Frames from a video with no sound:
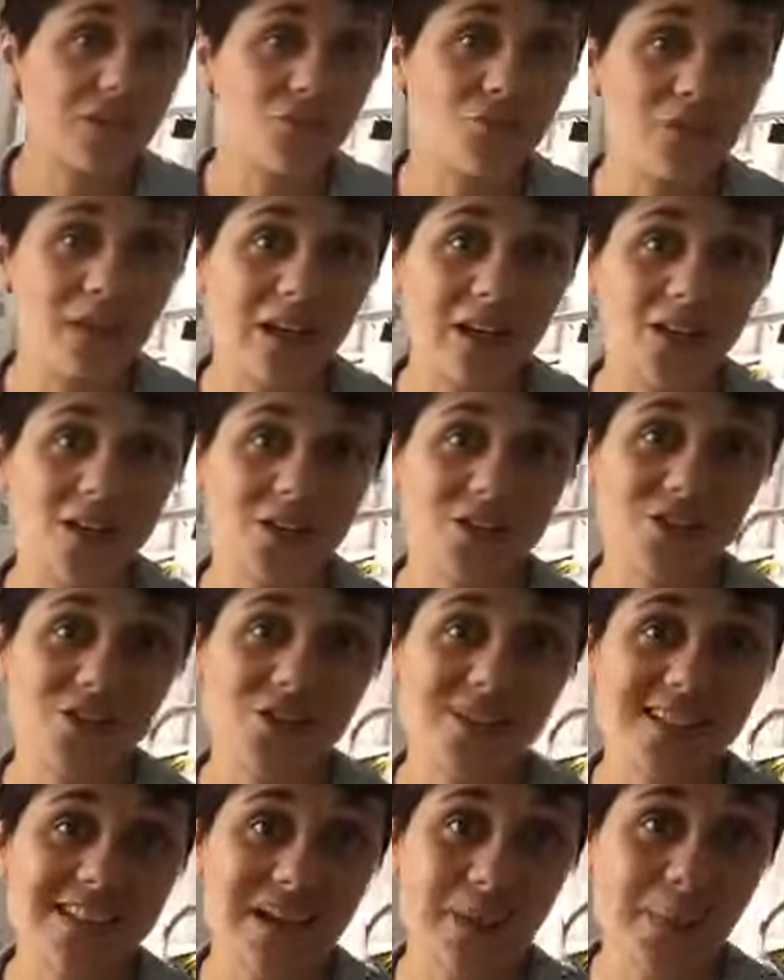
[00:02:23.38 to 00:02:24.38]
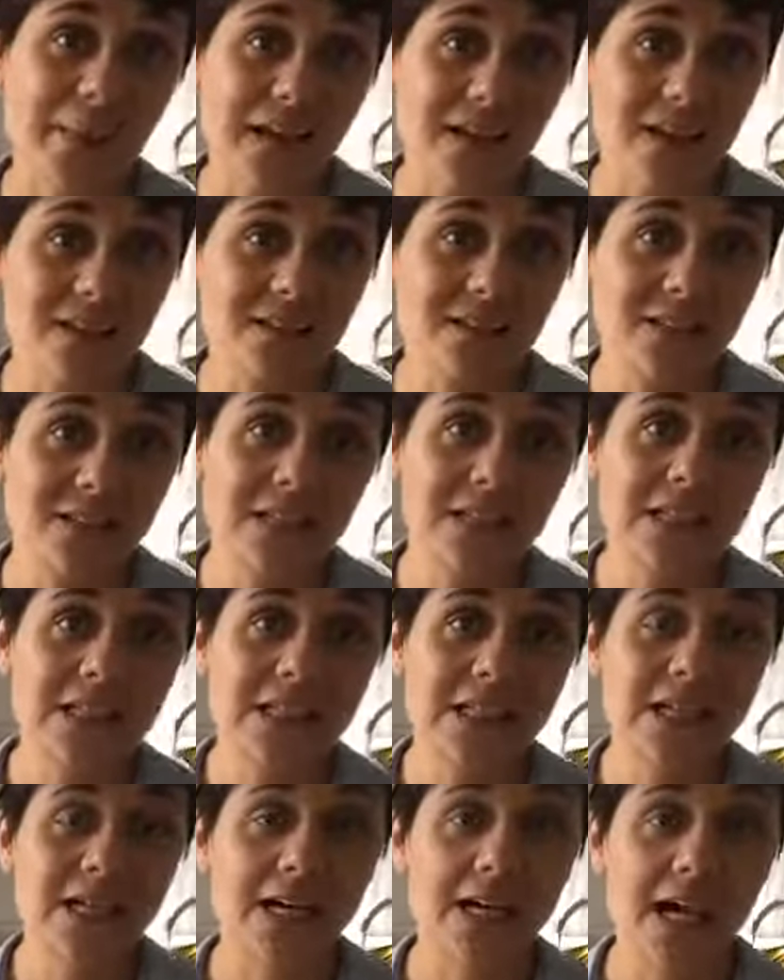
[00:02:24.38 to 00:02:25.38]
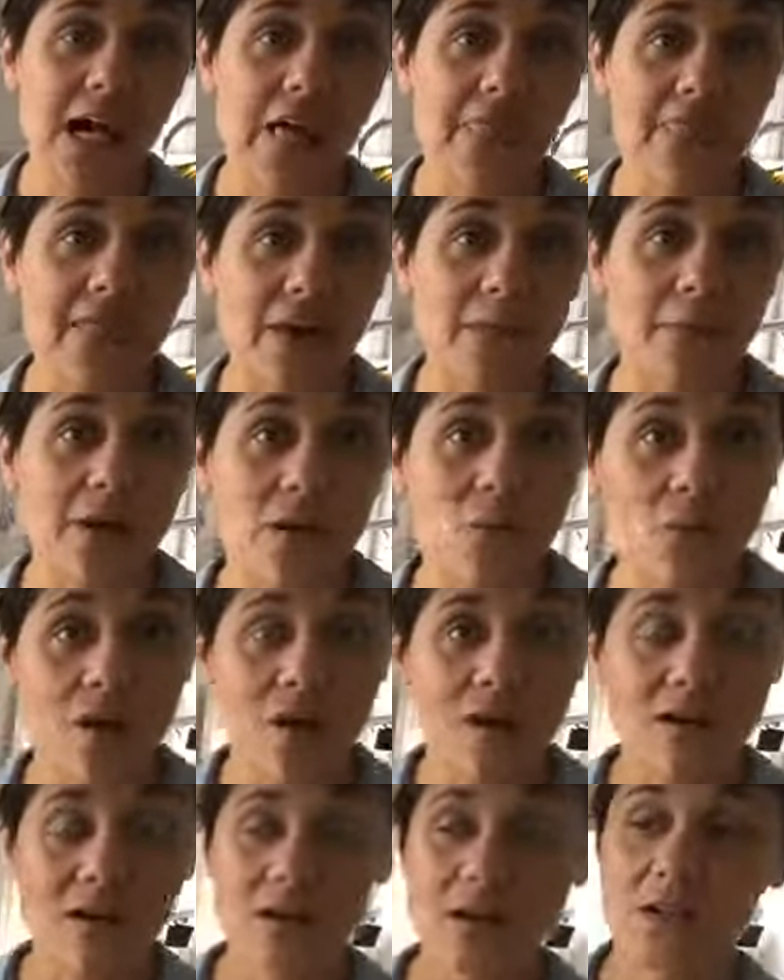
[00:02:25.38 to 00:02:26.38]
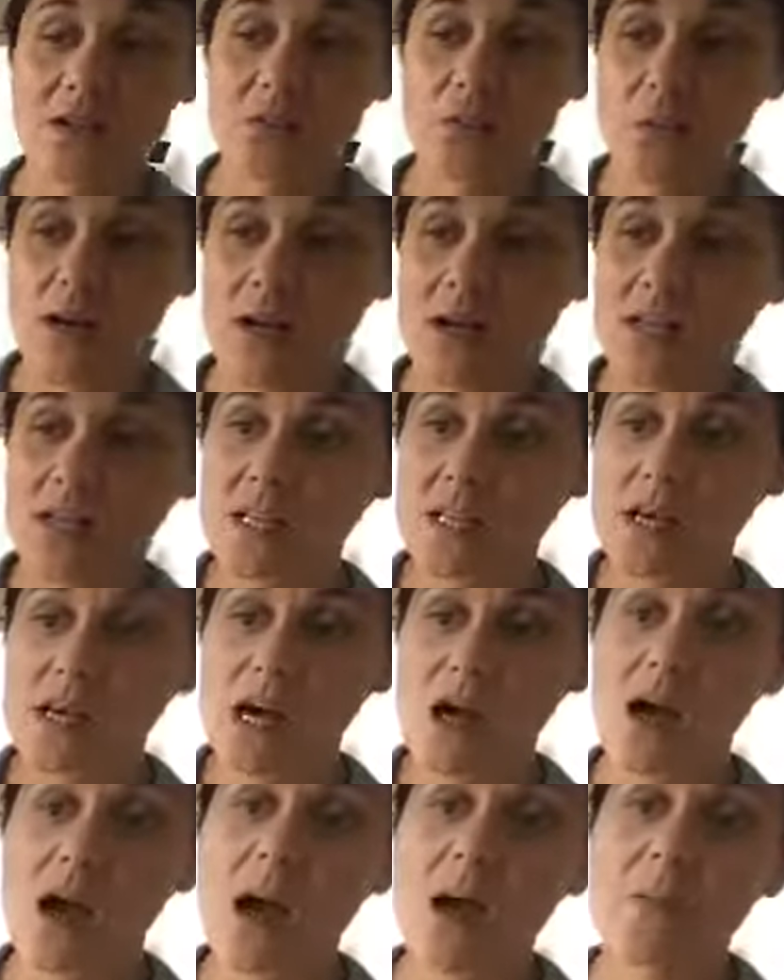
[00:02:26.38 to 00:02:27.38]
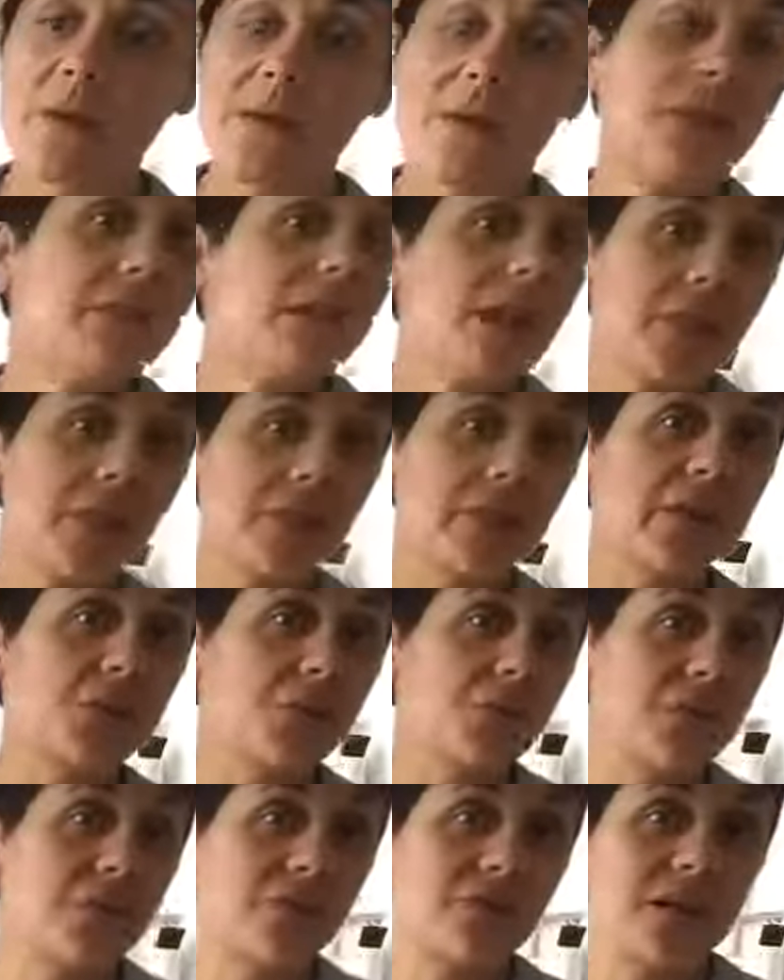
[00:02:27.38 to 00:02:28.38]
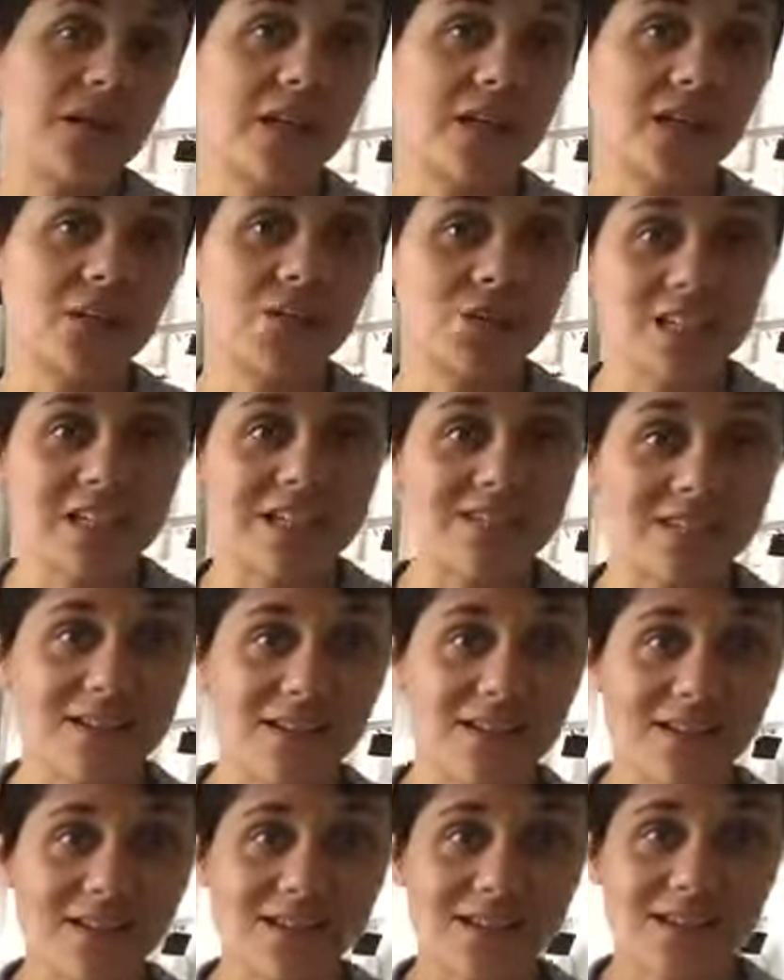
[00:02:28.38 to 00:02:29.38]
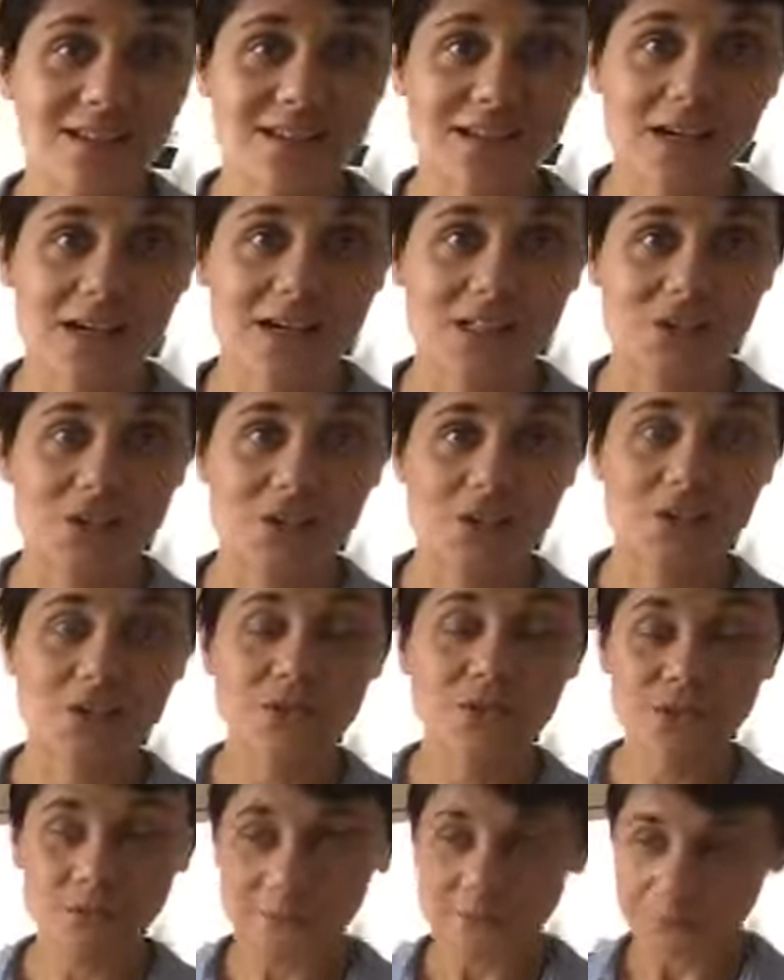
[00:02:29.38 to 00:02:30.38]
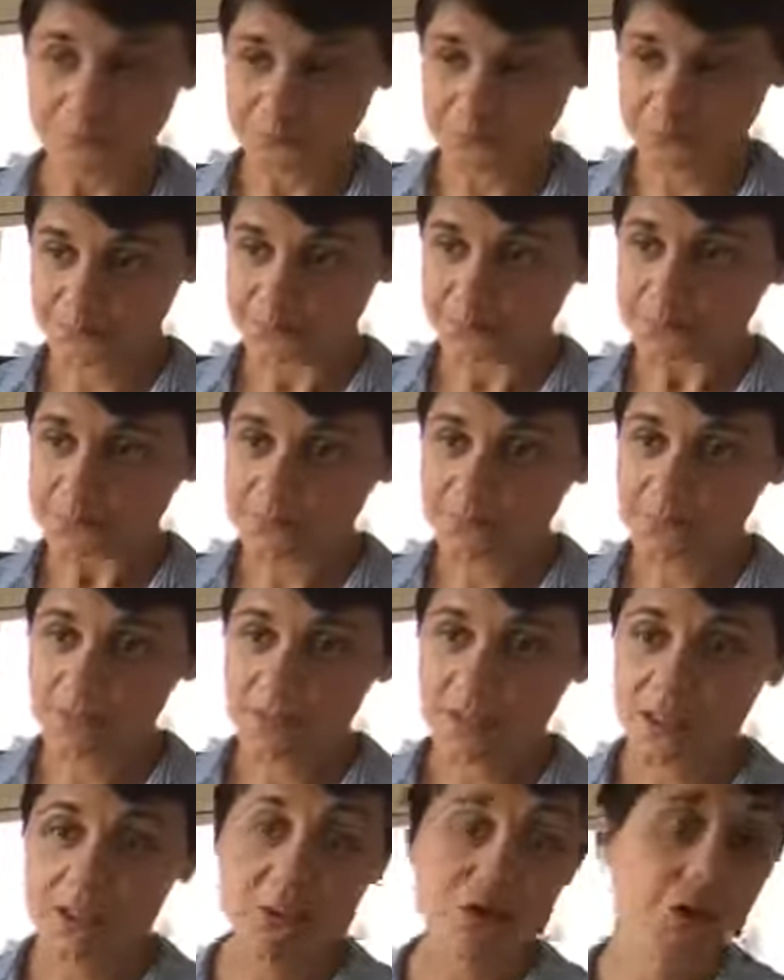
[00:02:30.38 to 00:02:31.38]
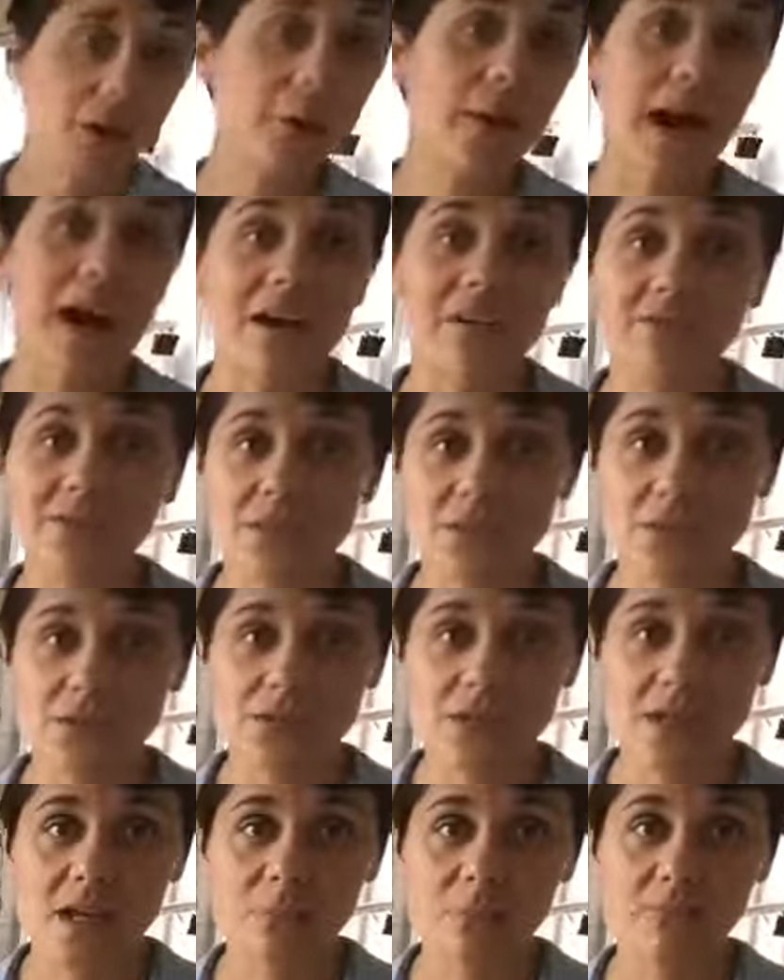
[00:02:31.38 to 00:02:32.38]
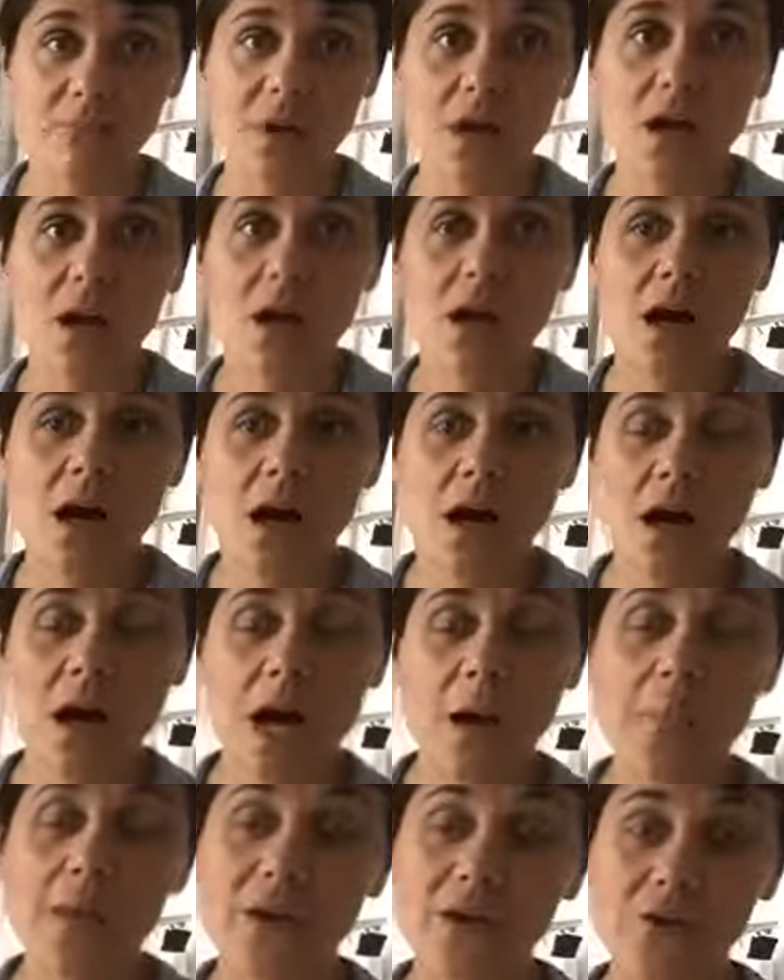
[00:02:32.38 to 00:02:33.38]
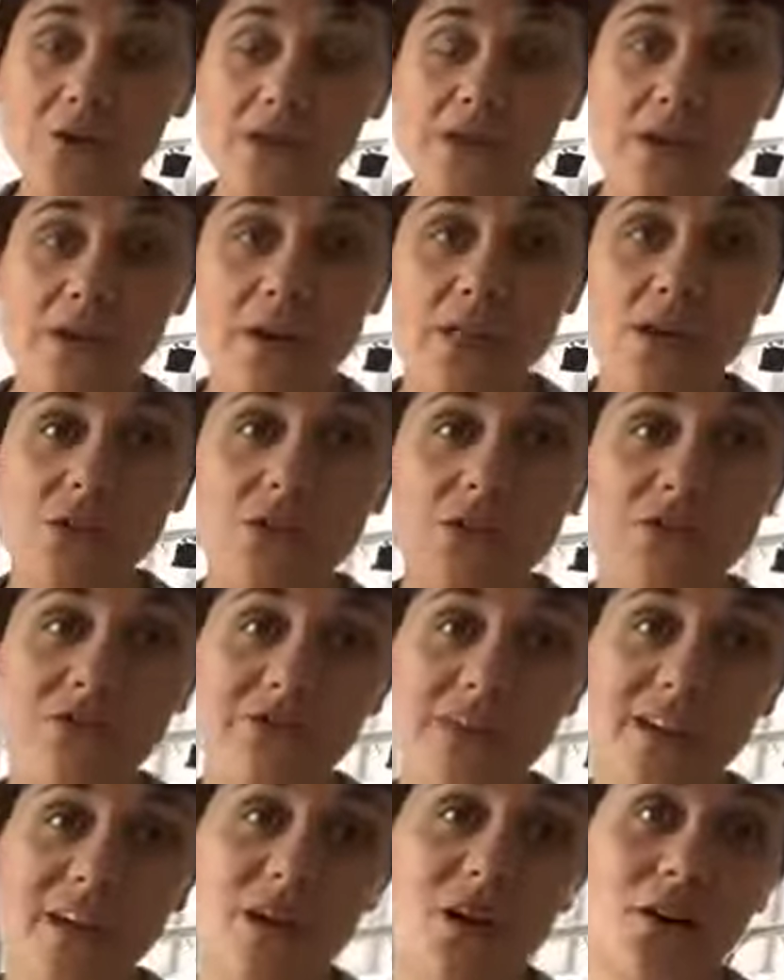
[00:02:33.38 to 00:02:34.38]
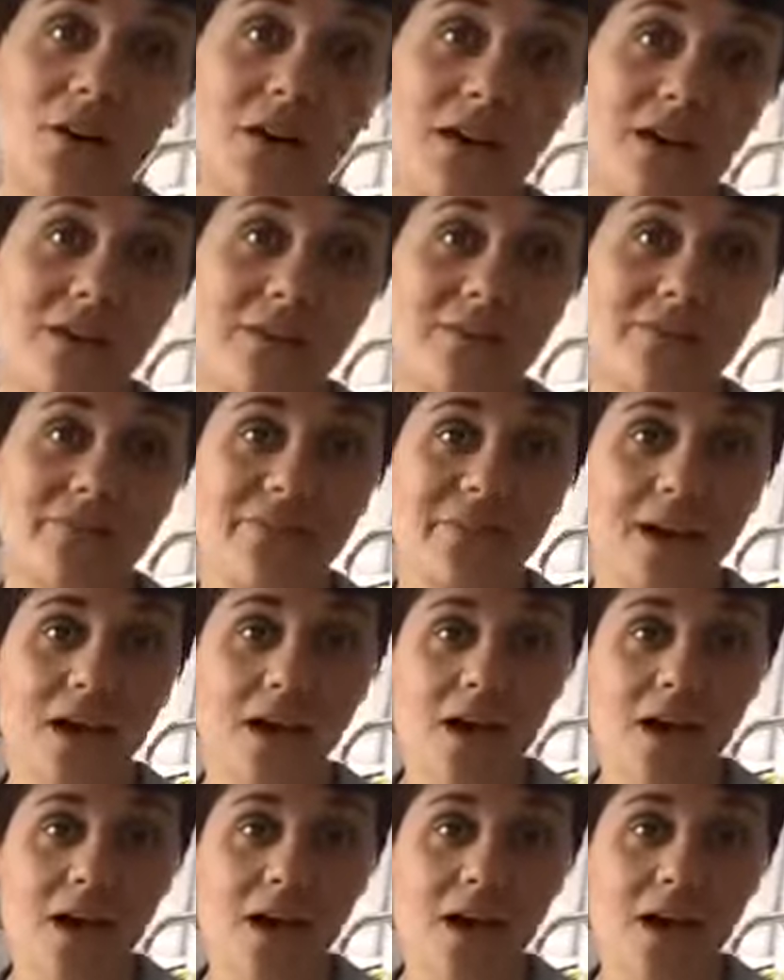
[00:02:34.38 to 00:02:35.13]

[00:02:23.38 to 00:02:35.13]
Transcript: a really good non-stick pan, that might work as well. And then the other thing with the vegan cheese slices that I use, you don't have to use them. And also I use Violife.